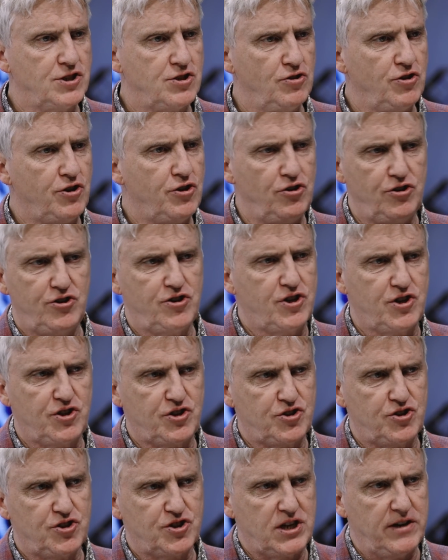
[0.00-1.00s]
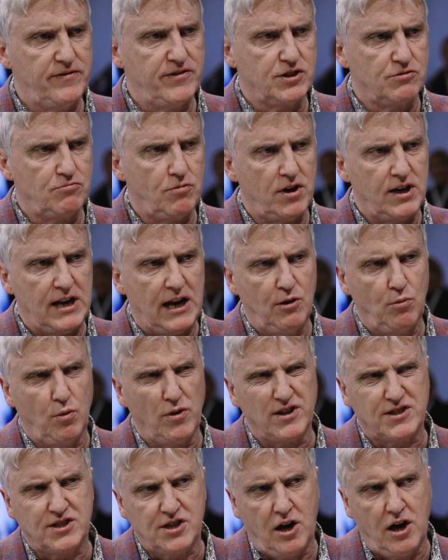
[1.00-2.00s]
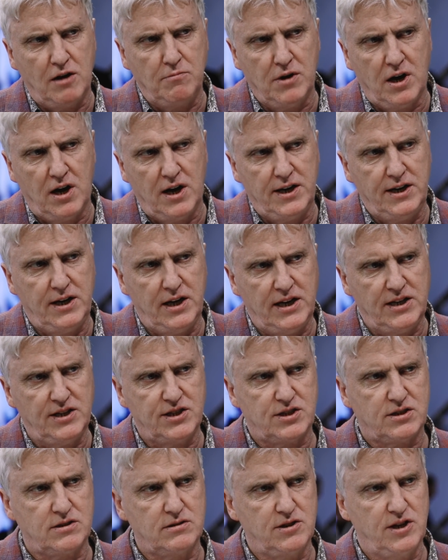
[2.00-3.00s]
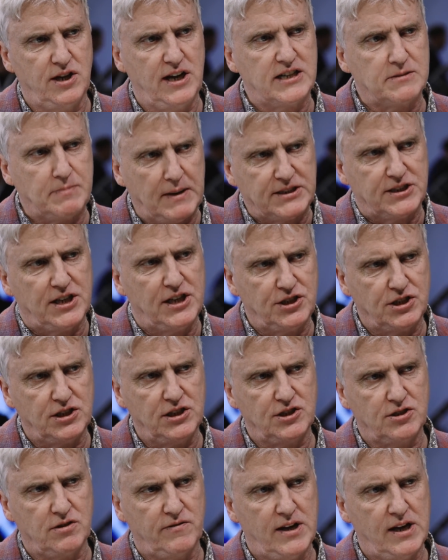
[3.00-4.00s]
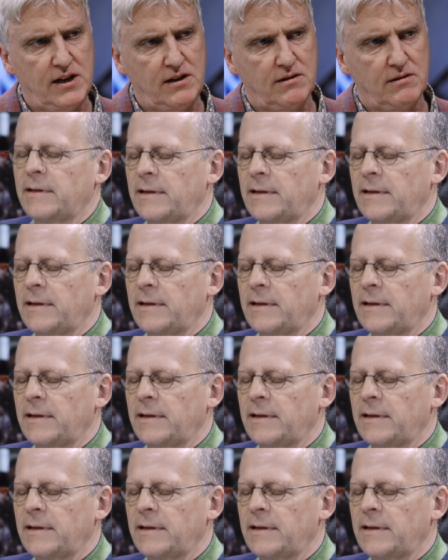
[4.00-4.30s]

So could you just give us a rundown of what the timeline is, the expectation is of that?